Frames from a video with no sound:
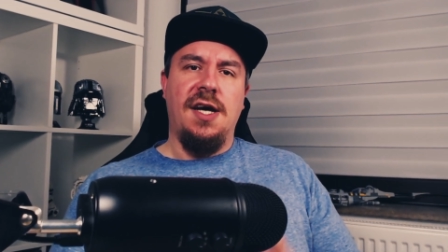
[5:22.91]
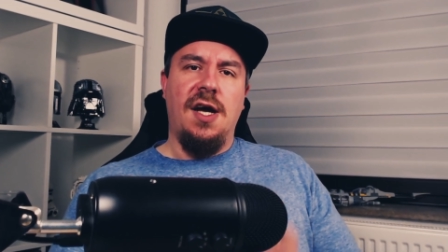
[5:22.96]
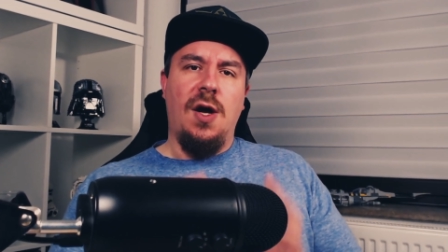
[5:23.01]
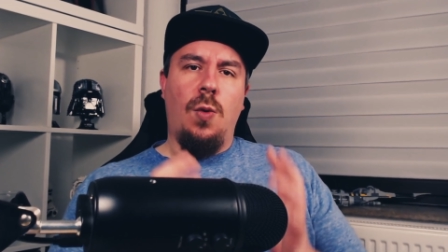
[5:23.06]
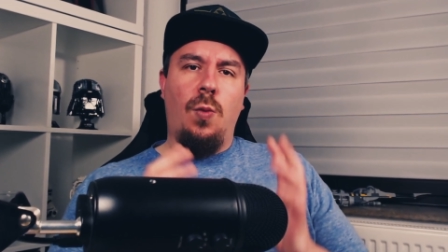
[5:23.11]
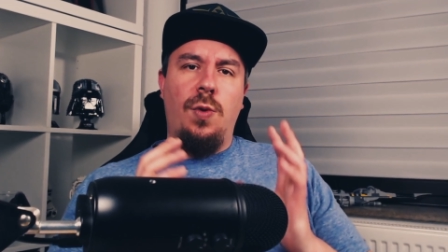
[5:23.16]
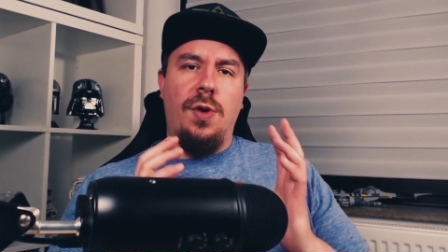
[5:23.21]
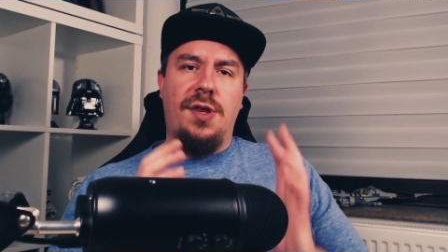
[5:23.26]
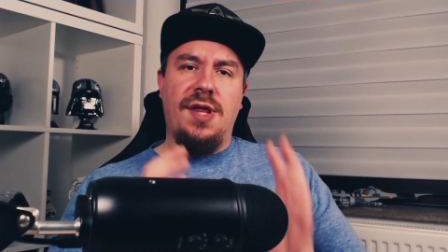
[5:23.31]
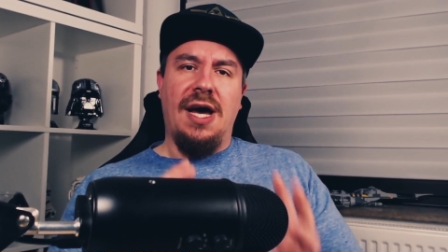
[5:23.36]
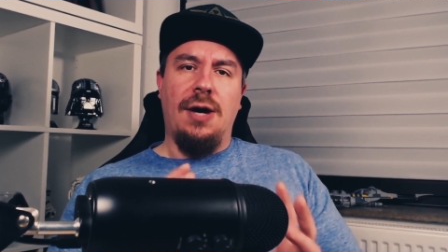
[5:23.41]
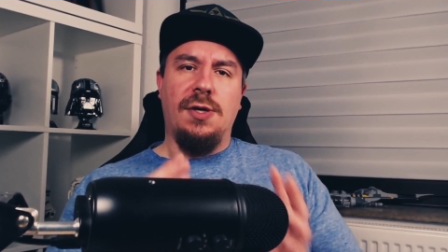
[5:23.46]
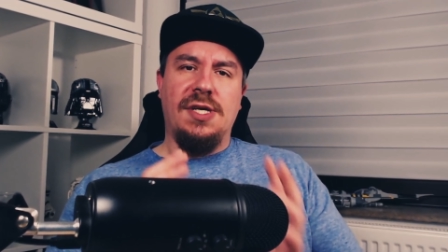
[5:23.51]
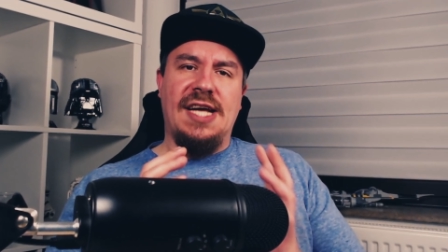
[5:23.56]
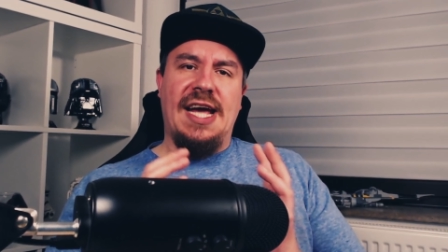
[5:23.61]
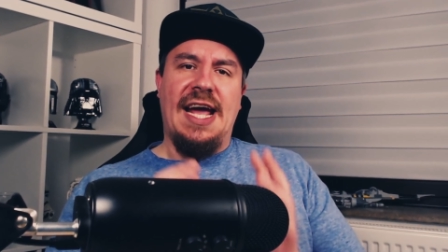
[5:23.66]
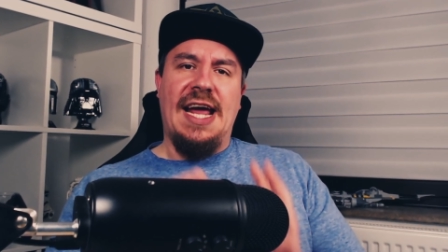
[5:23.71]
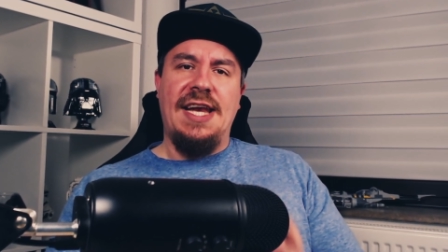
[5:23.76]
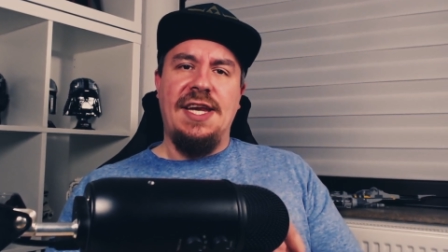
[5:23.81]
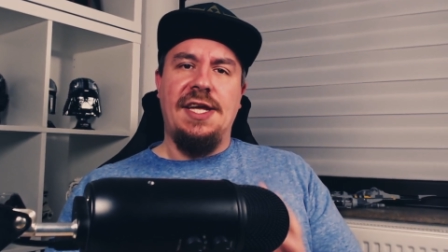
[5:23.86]
without
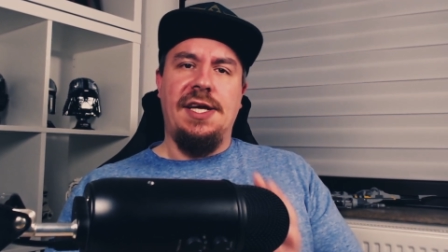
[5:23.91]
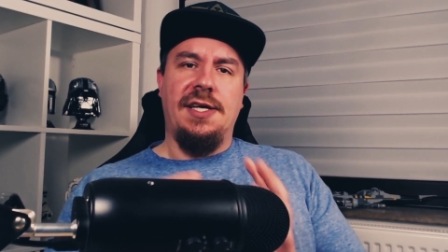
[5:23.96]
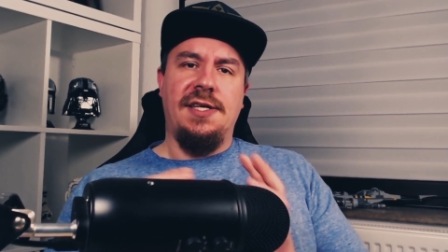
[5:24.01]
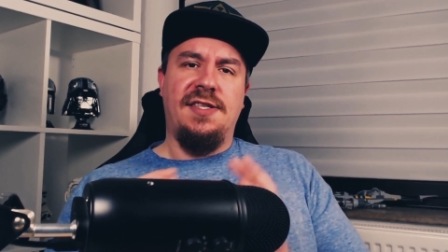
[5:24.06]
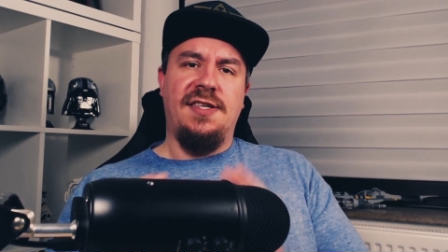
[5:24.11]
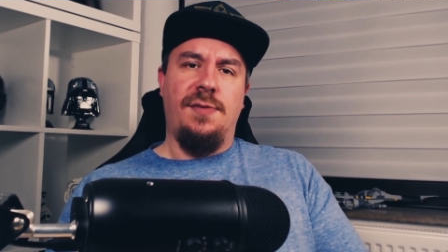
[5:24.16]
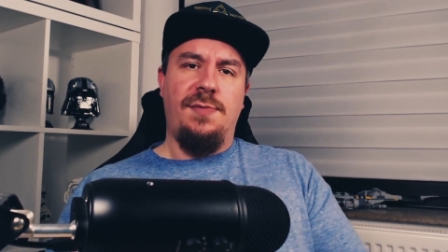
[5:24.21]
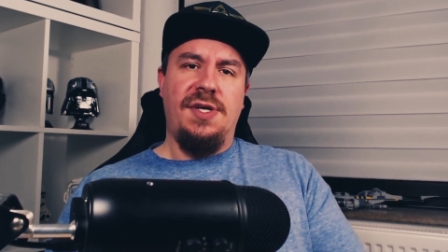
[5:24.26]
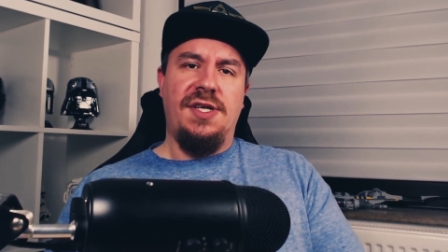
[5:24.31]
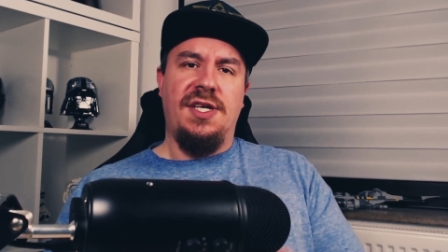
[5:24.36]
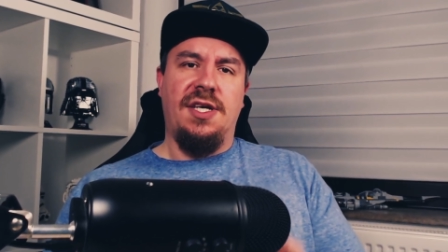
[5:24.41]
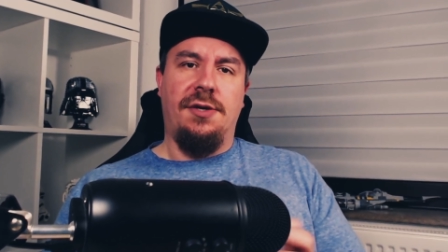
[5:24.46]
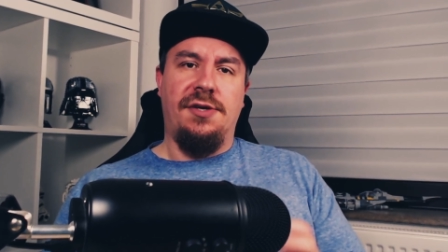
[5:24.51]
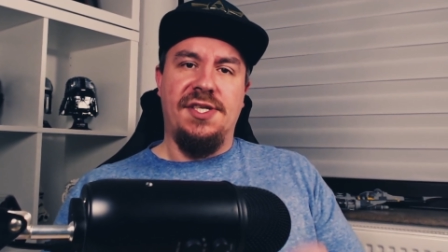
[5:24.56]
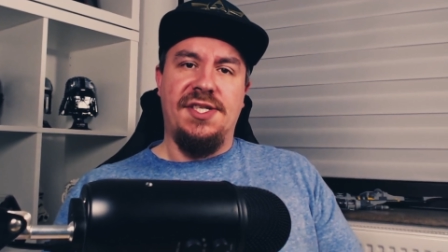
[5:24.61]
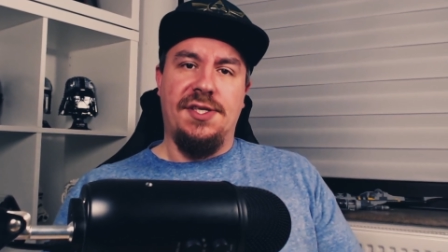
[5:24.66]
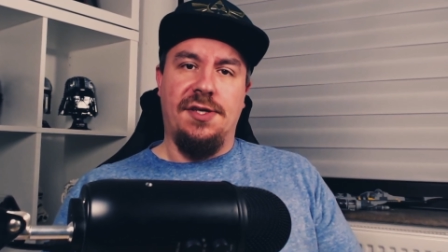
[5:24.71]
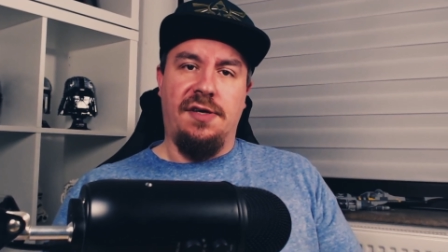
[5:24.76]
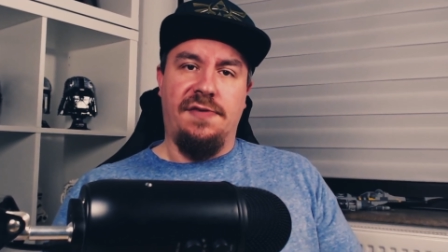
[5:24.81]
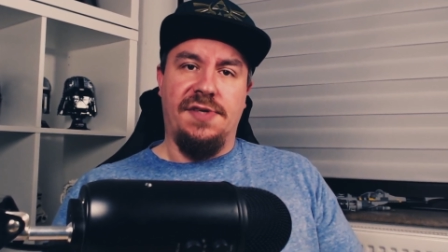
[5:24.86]
any intermediary
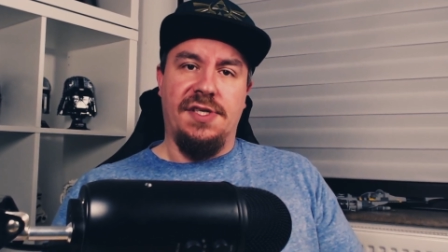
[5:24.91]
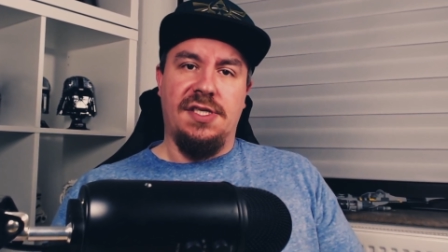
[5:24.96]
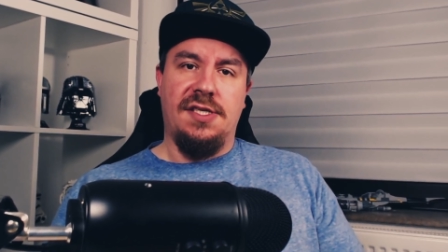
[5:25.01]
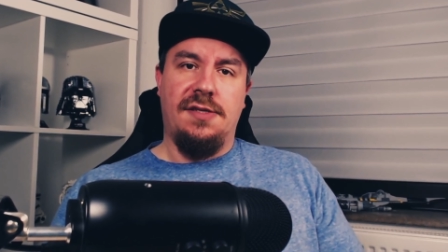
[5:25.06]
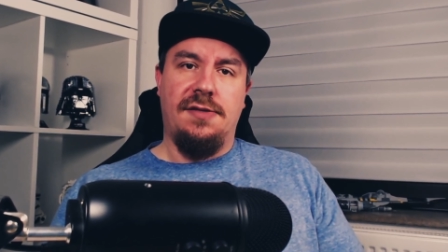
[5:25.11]
service.